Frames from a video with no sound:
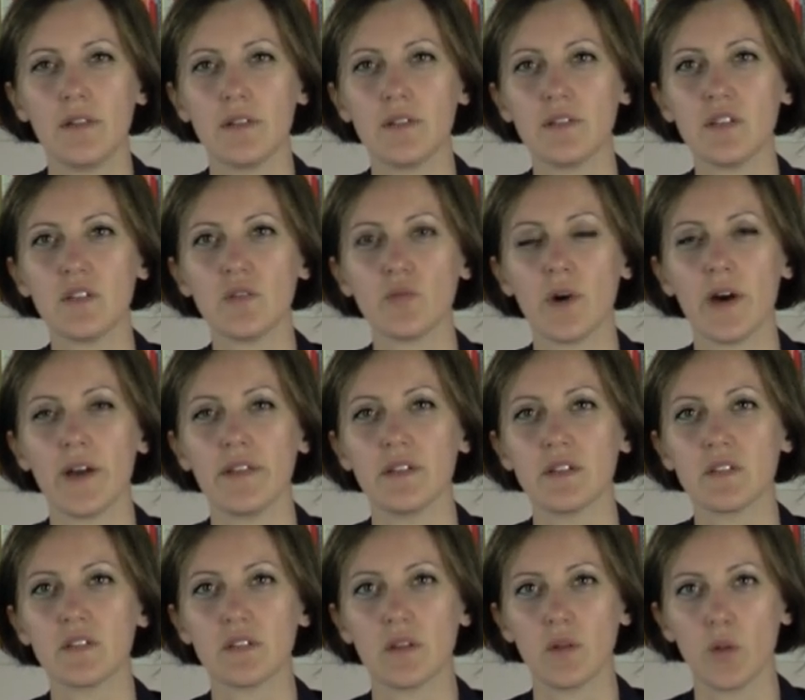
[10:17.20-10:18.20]
This is why
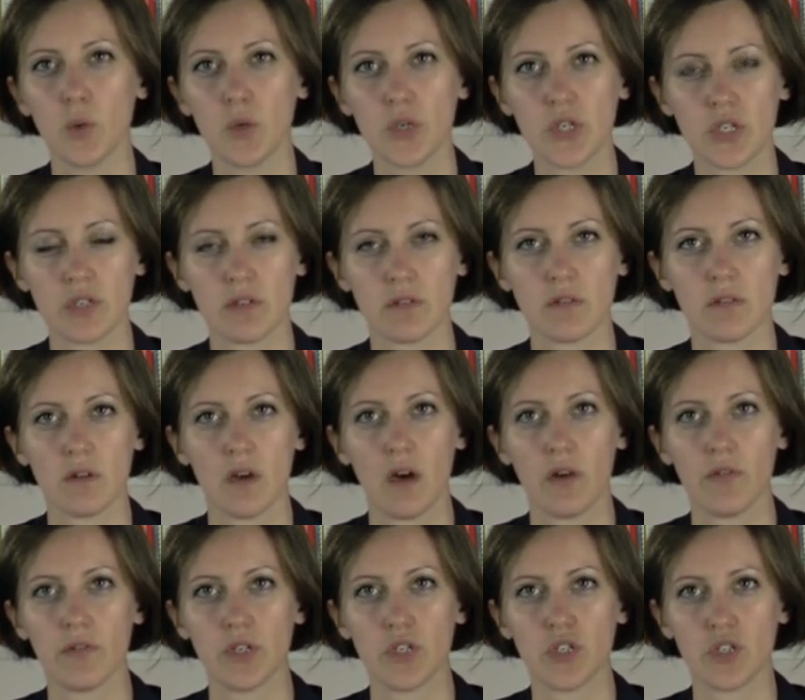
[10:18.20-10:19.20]
the solution
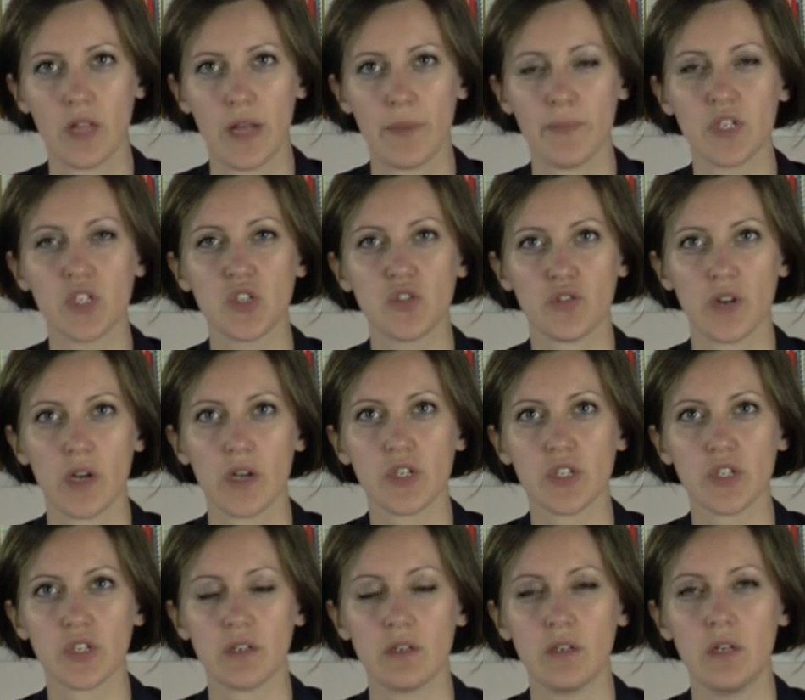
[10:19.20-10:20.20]
of a dilemma
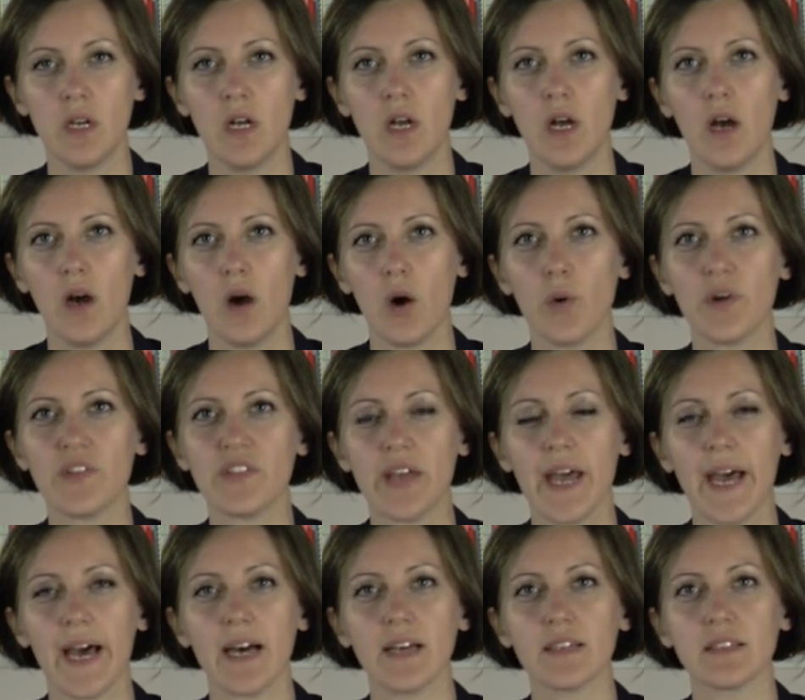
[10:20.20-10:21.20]
structure always
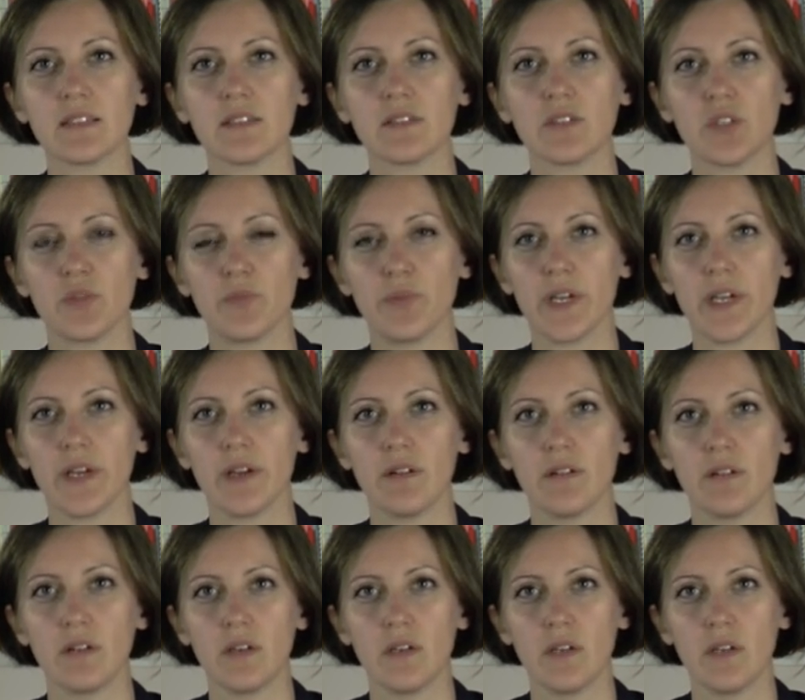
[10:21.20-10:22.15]
has to be